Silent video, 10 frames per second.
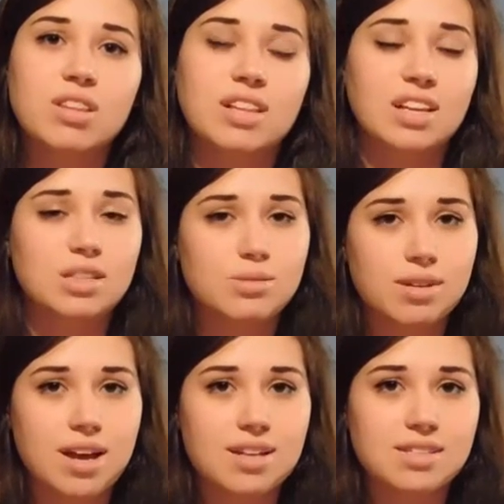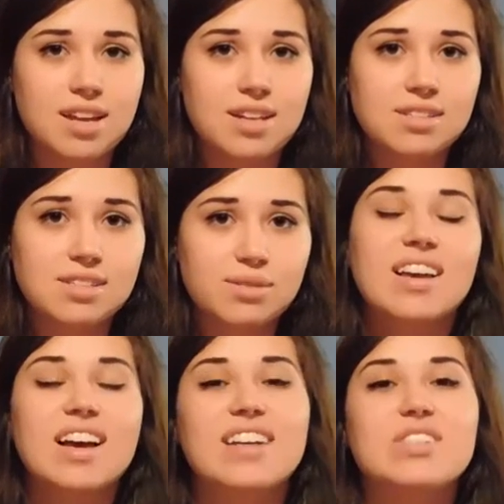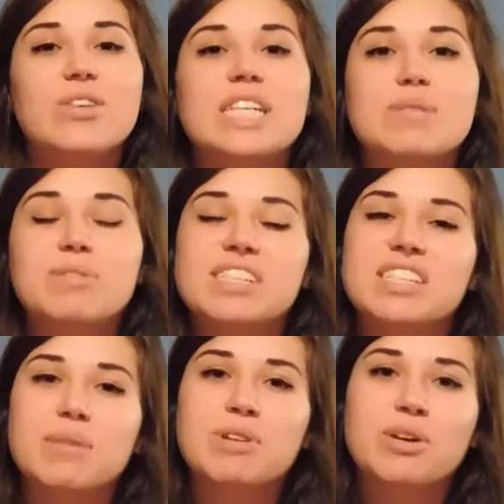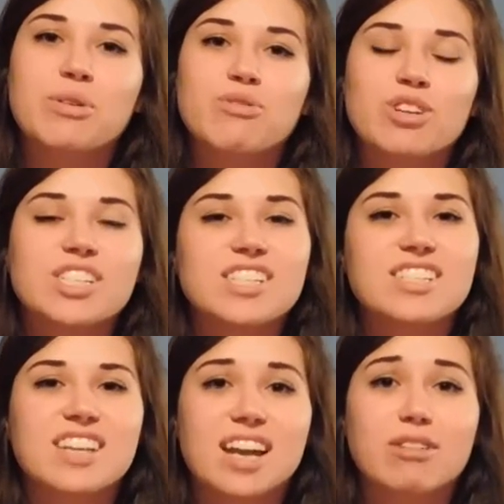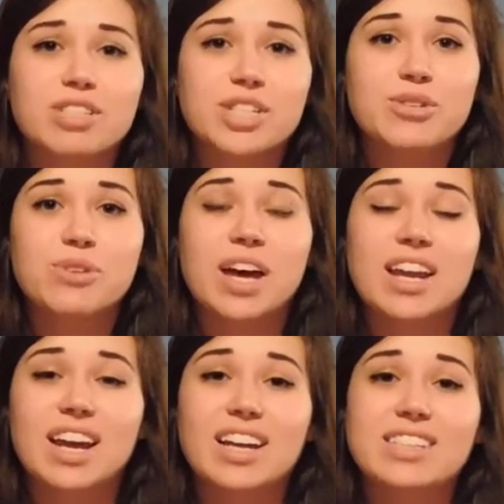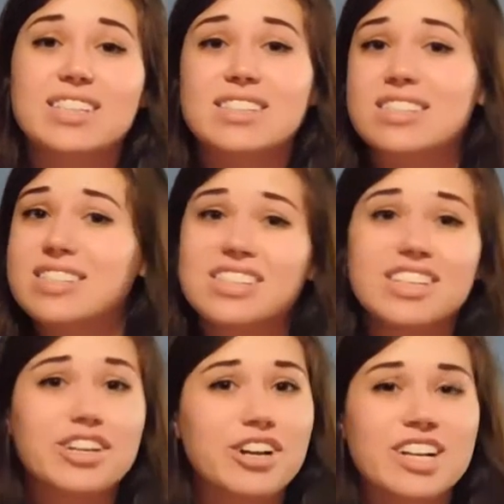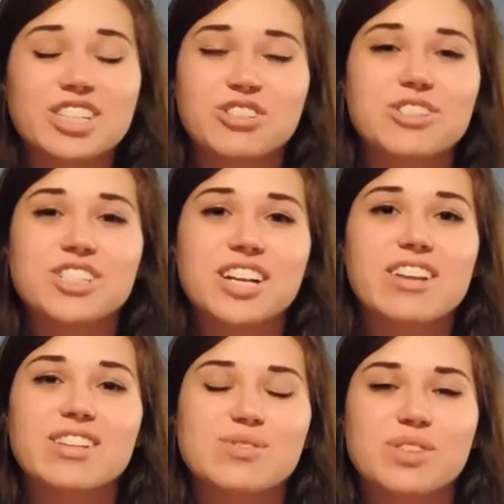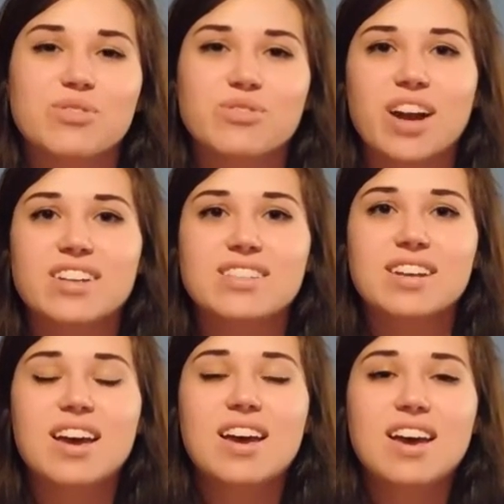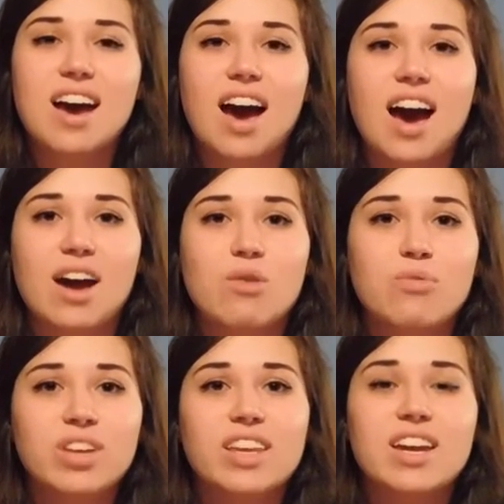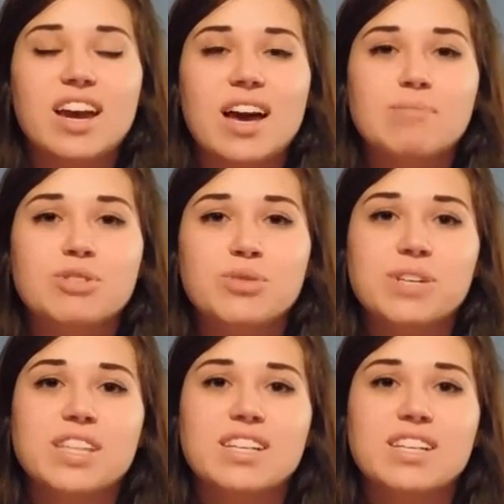that that's what God says. As always, please let me know what verses stuck out to you, and I still encourage you to share this with a friend. I really am doing